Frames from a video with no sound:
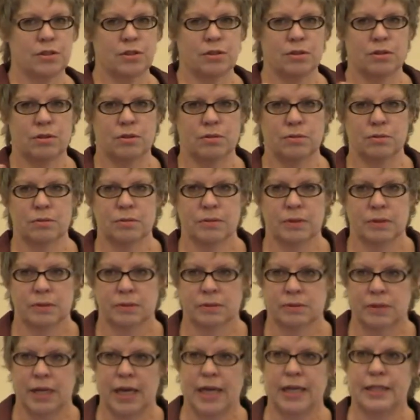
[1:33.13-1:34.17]
to
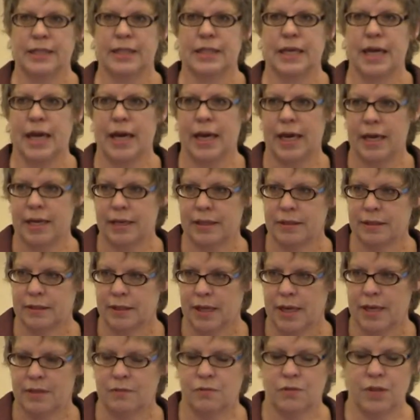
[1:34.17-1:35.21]

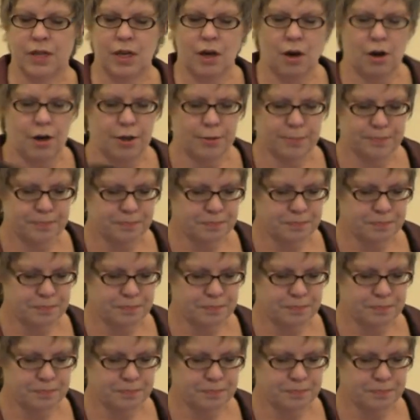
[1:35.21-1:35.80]
ADA and PR.